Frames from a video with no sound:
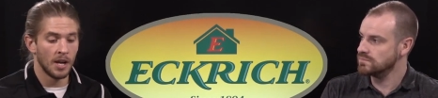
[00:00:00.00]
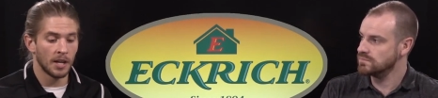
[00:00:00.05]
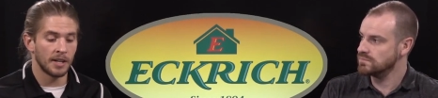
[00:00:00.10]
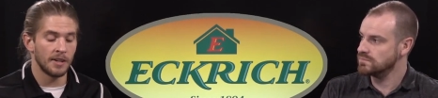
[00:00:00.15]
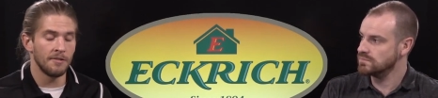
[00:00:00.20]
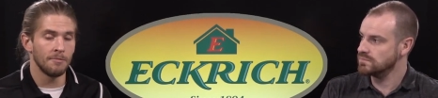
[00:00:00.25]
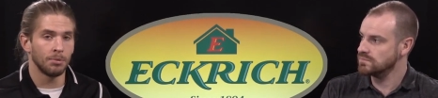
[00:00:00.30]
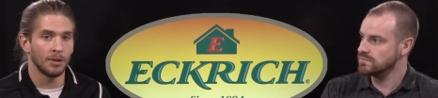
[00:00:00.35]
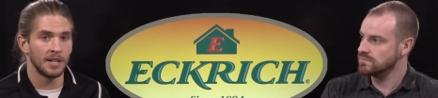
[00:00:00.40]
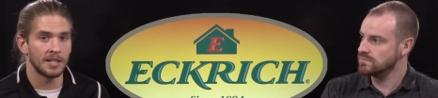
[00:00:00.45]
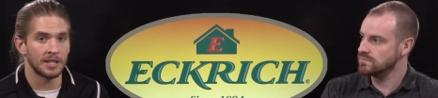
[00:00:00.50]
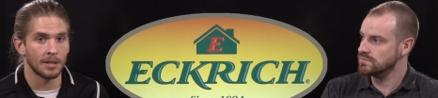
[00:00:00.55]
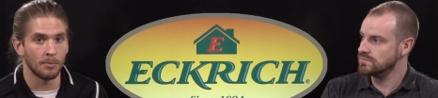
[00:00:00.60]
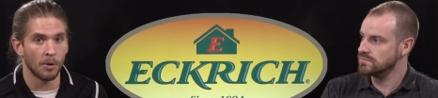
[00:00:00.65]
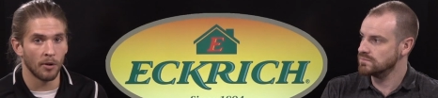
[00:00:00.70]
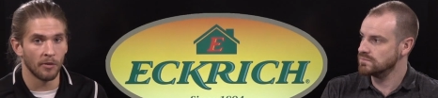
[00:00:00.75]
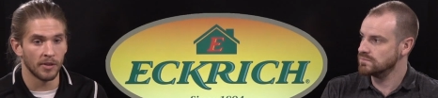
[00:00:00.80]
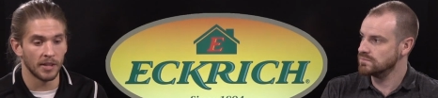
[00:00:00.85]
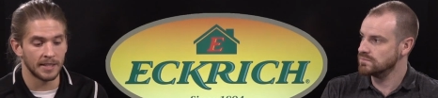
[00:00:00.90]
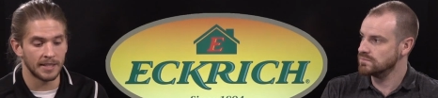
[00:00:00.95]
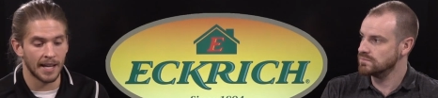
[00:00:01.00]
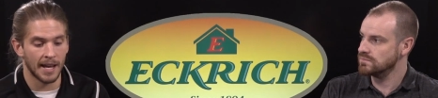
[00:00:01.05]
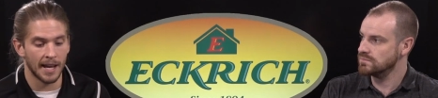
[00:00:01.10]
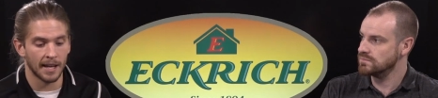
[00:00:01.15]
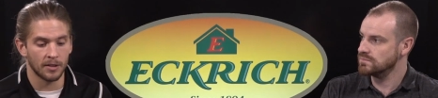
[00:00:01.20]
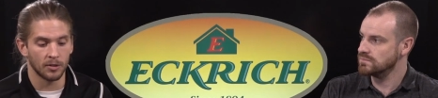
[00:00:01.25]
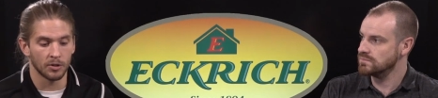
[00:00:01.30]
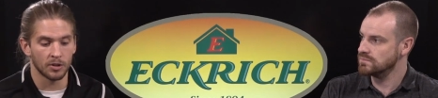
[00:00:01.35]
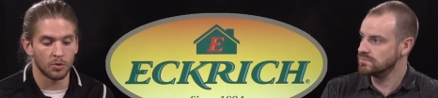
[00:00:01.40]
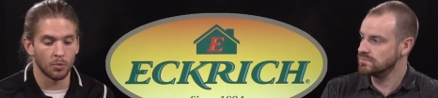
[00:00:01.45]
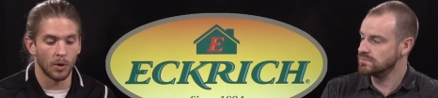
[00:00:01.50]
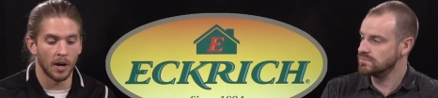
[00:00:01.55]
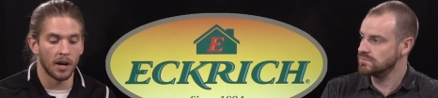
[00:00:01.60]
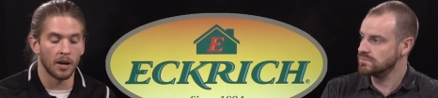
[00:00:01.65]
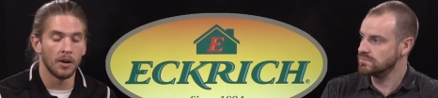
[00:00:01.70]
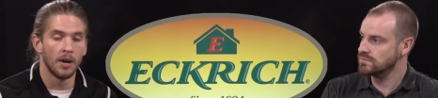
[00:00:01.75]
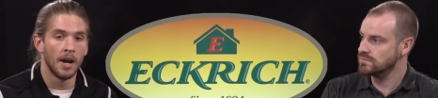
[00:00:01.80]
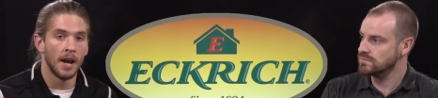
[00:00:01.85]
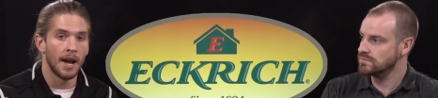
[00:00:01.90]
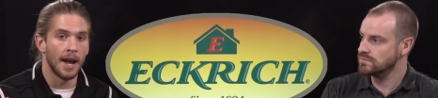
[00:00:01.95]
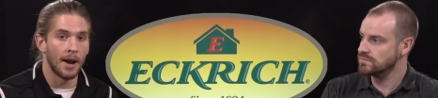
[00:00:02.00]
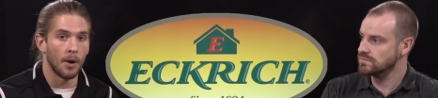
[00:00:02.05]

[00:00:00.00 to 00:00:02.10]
Speaker 1: Could even play some over the tackle as well.